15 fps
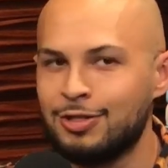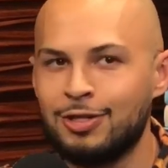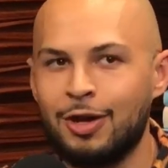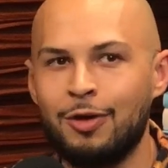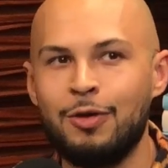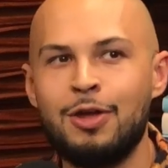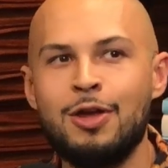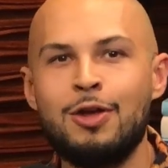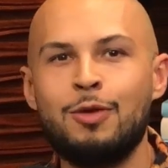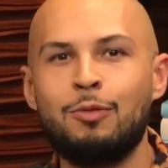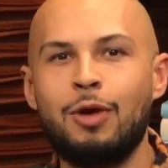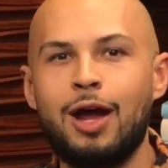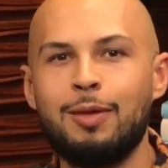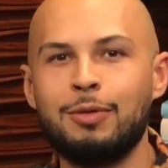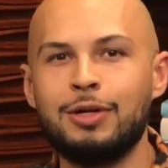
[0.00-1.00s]
So
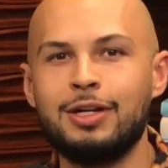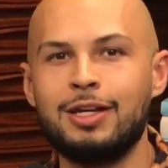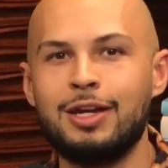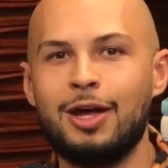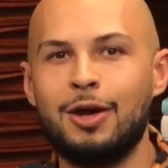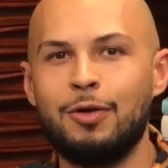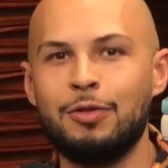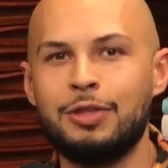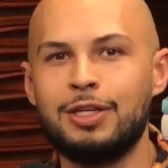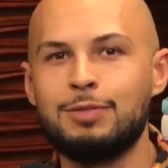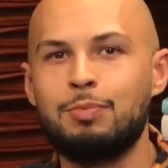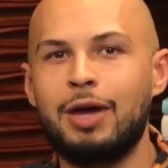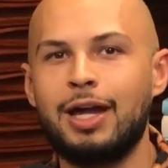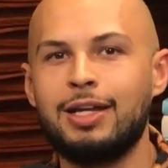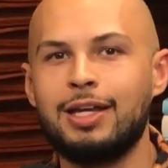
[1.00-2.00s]
Robert, this
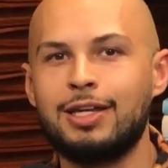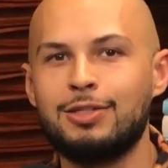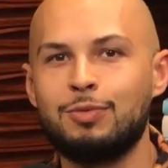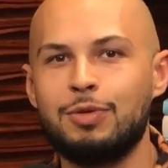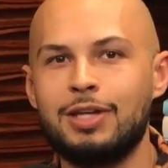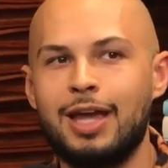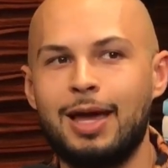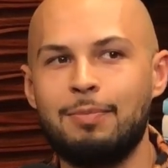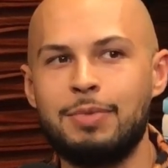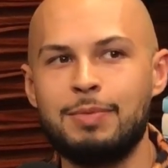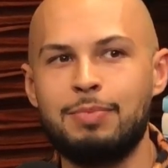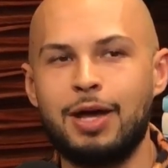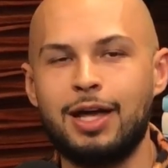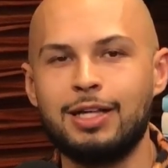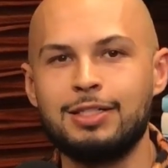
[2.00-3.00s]
podcast would not be
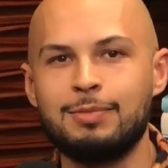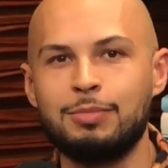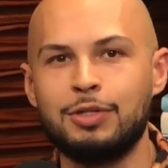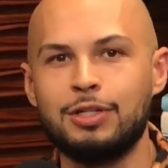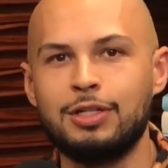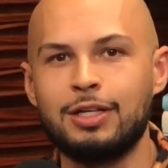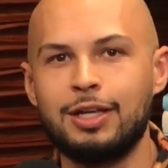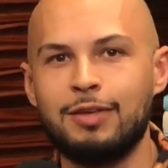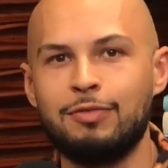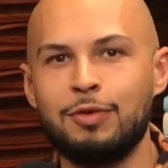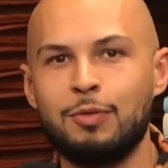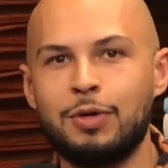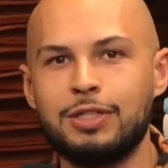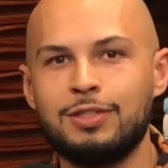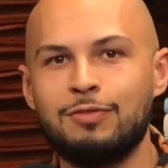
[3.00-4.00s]
possible if it
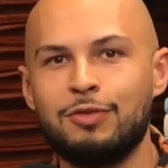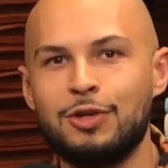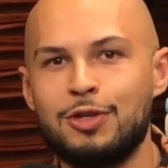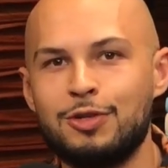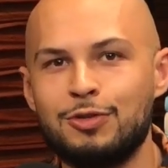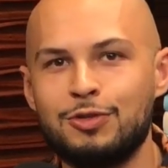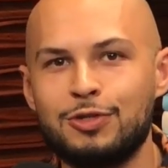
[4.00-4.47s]
wasn't for you.